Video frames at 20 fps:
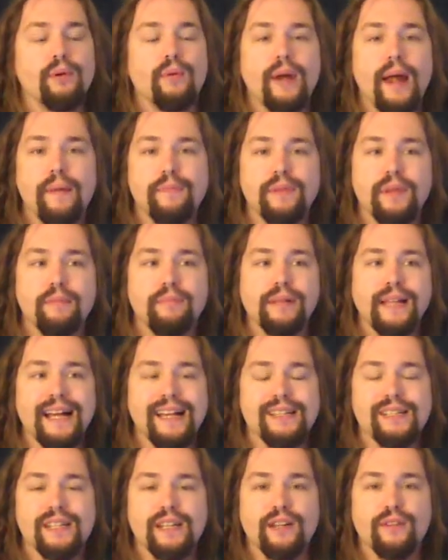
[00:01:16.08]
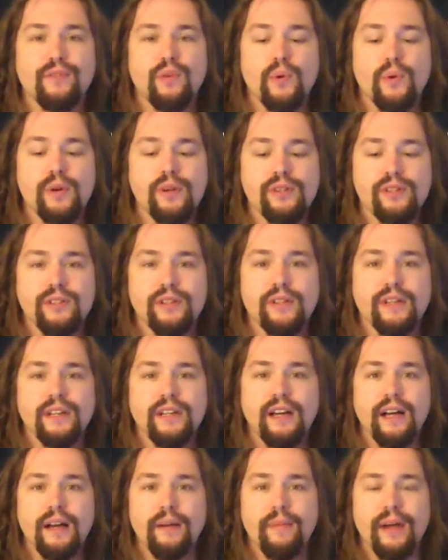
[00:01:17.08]
wrapped in plastic, of course.
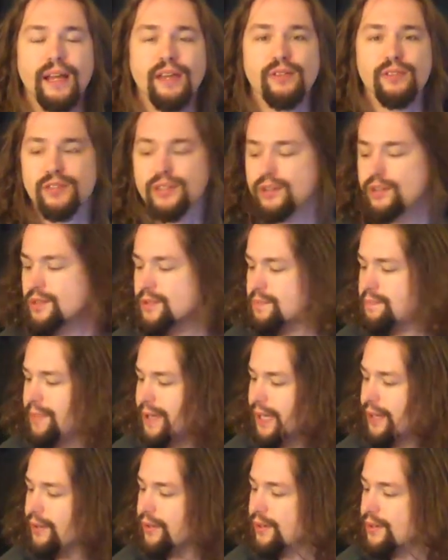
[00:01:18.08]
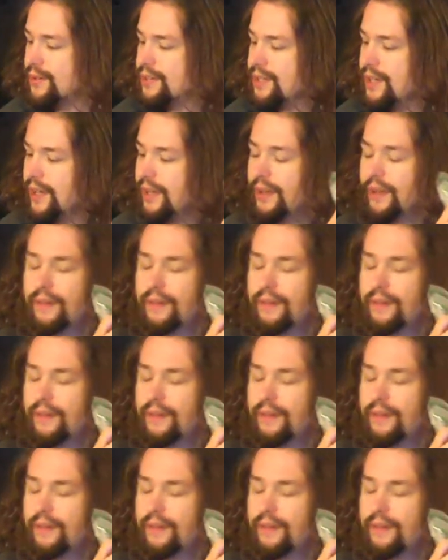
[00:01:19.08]
Um, I used to use beakers